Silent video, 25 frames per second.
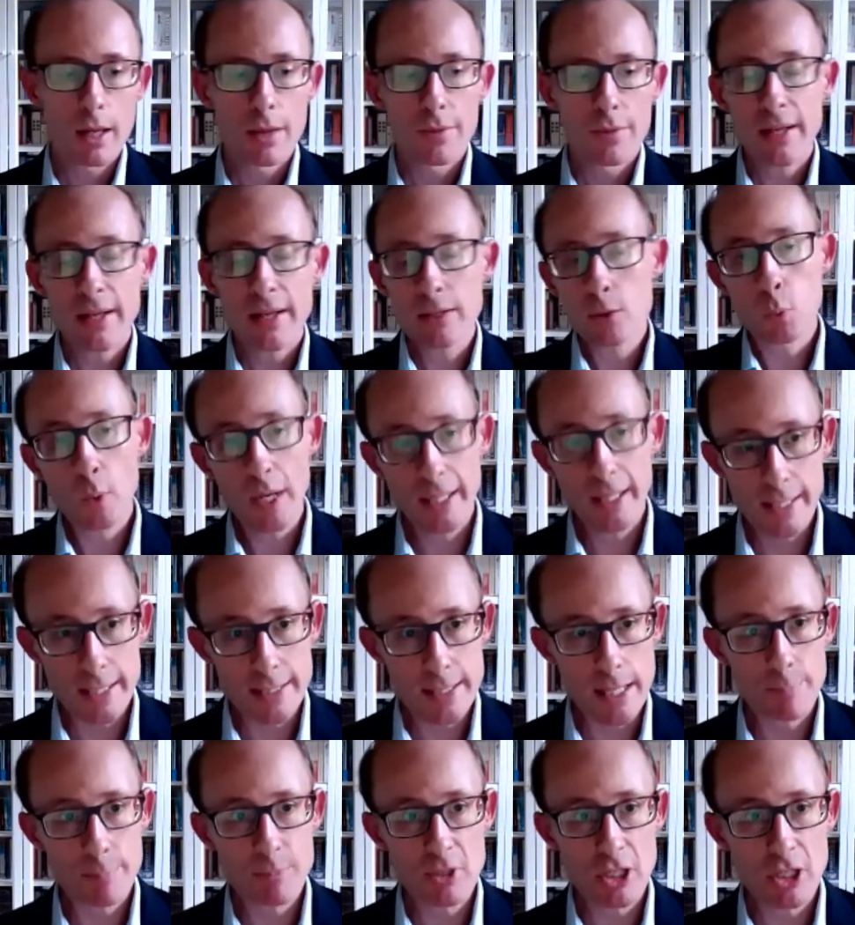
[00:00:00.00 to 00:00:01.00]
That's well
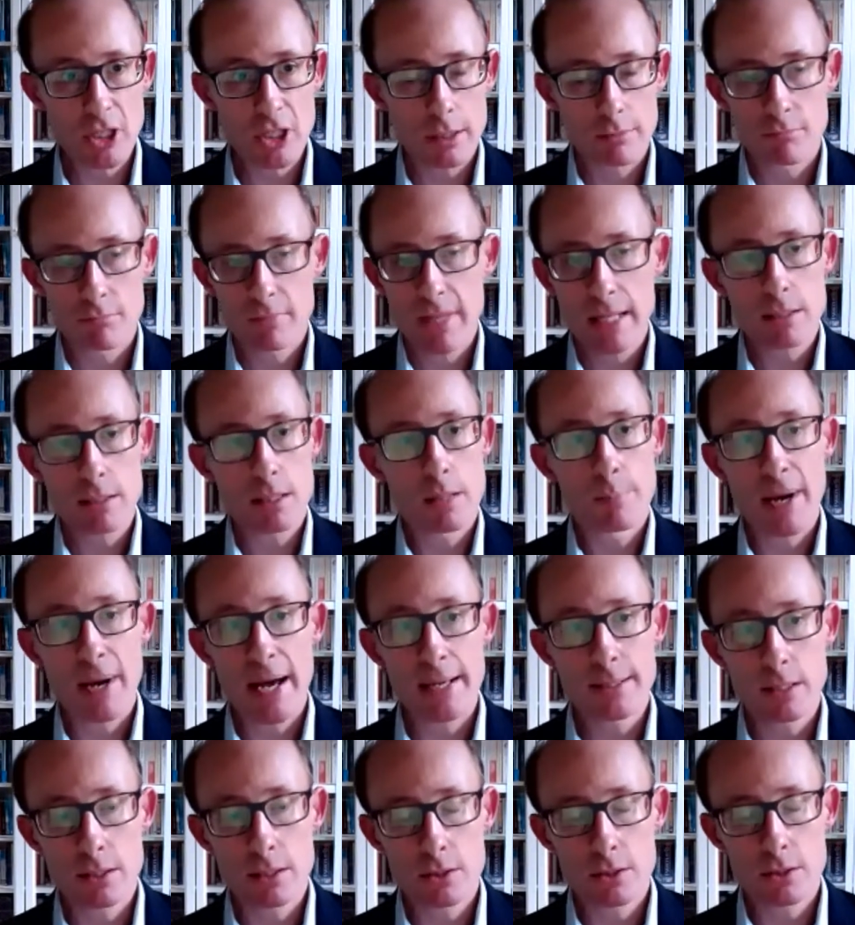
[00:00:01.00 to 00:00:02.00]
accepted. That's the
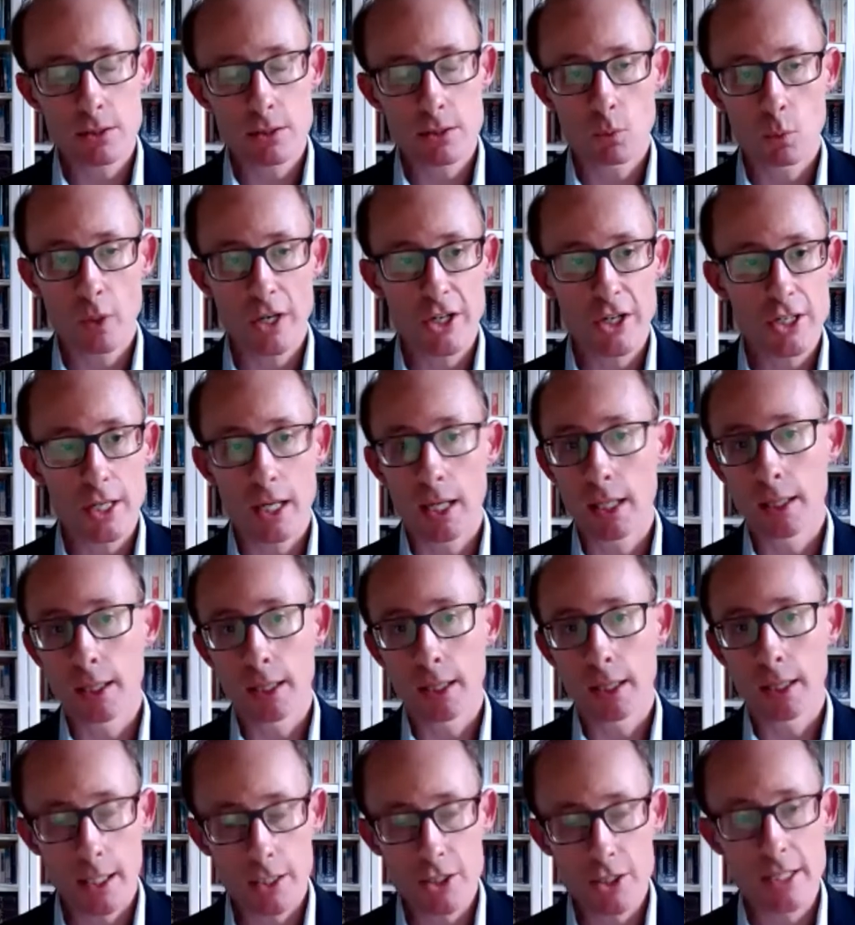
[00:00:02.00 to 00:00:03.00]
basis on which a
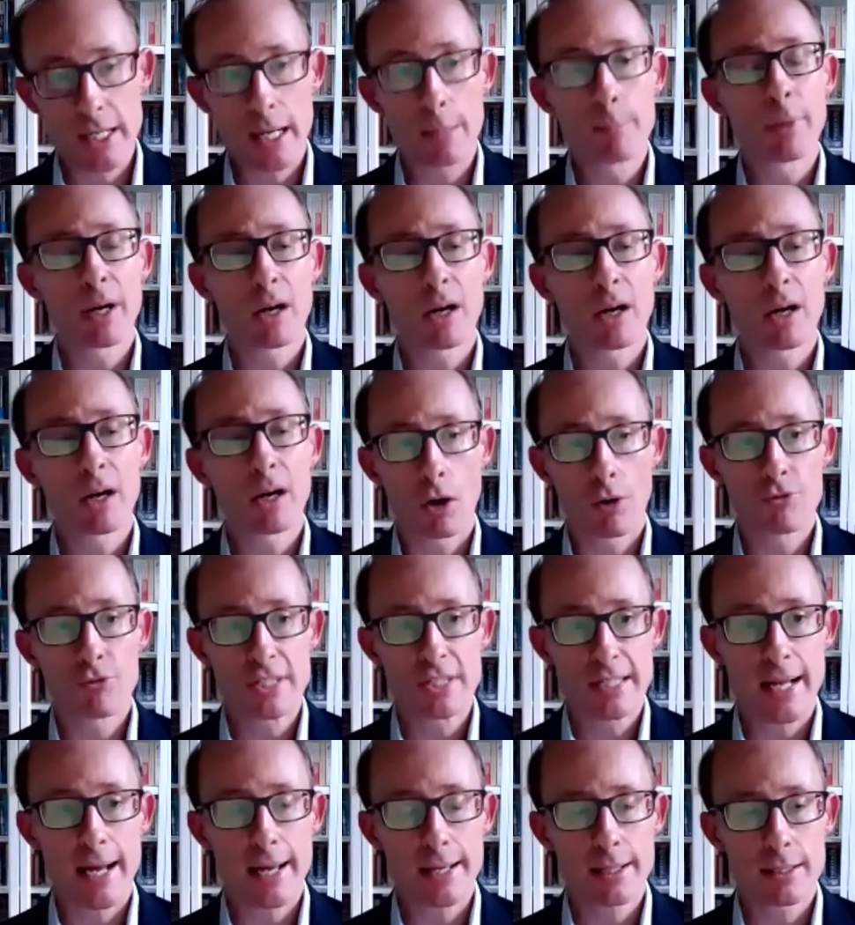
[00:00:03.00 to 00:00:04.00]
large number of
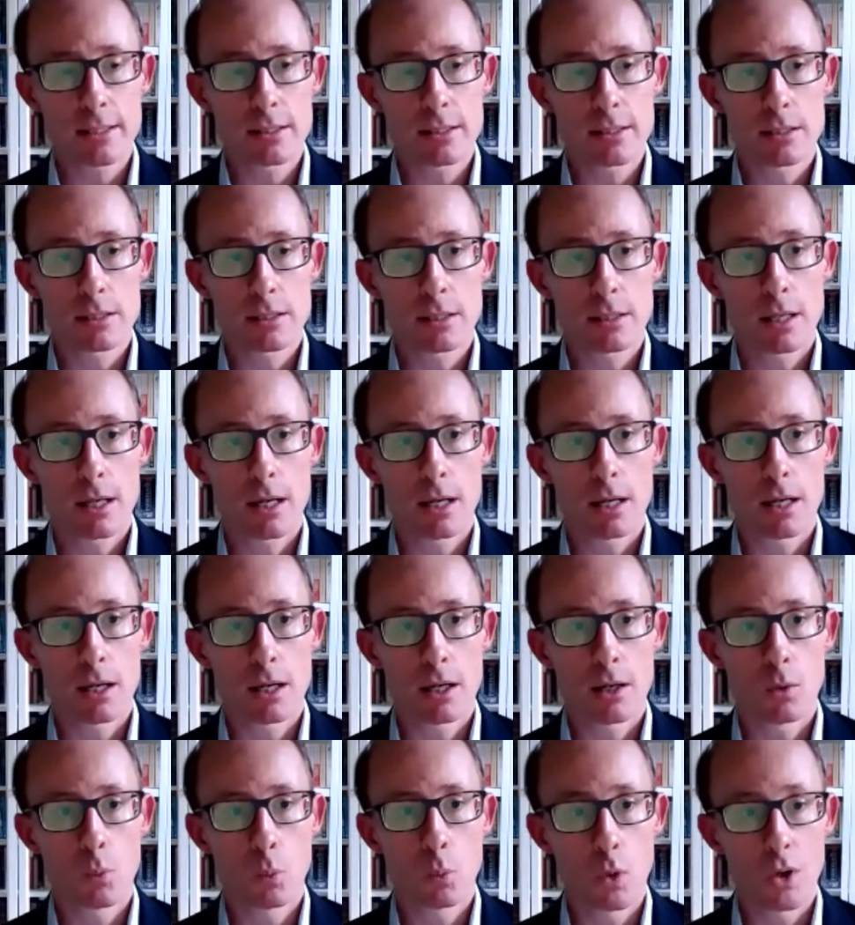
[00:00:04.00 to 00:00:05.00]
states
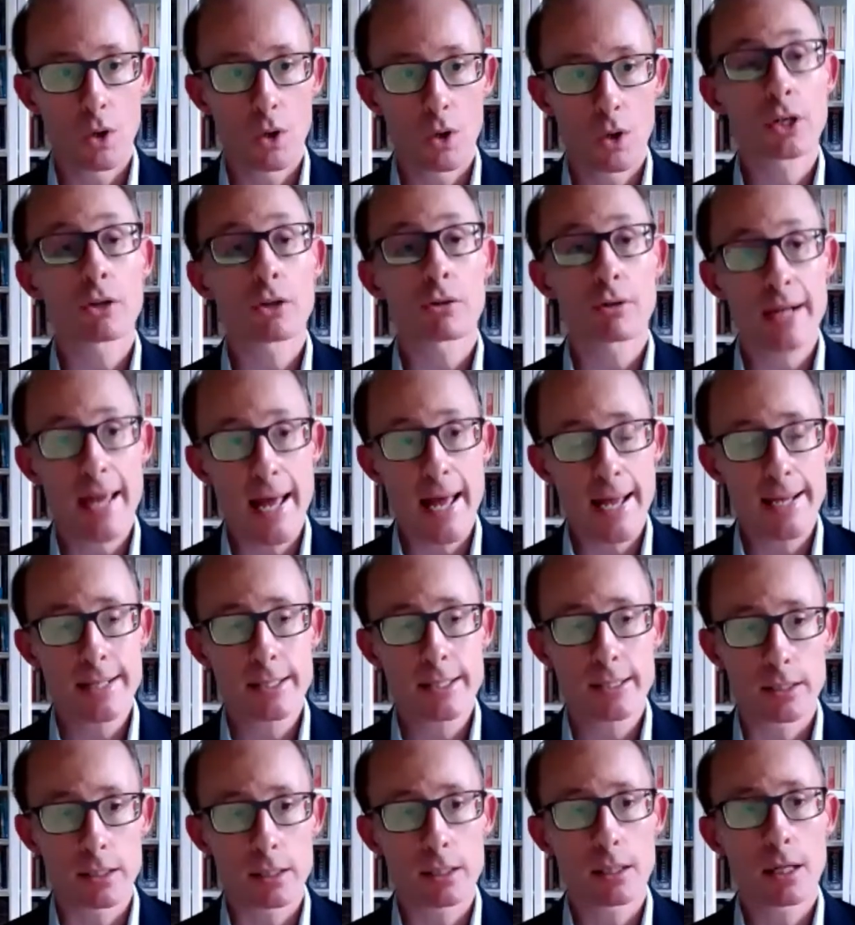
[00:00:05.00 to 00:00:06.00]
was
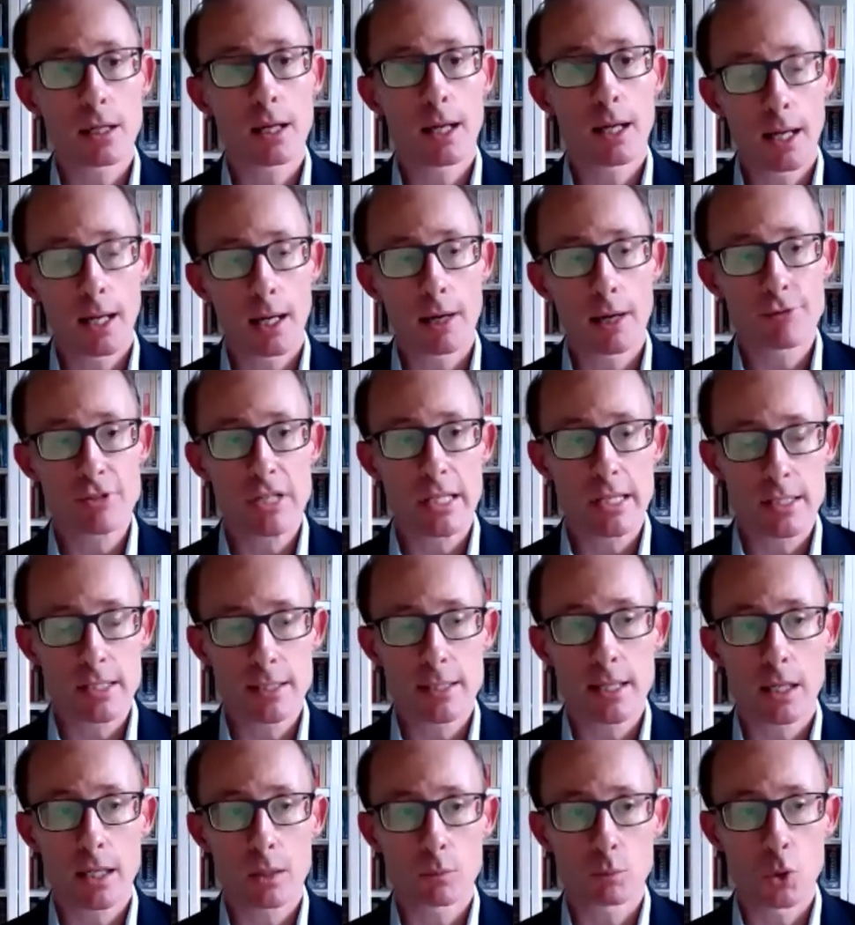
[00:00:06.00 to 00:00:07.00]
created after the
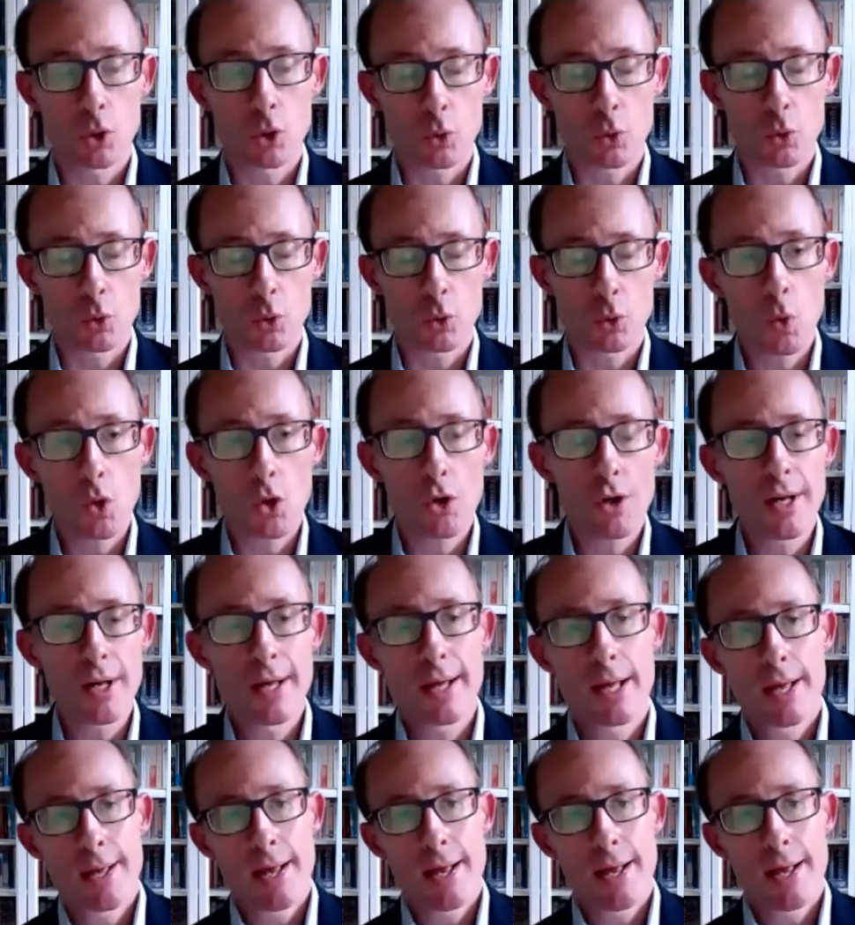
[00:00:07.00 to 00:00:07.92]
Second World War,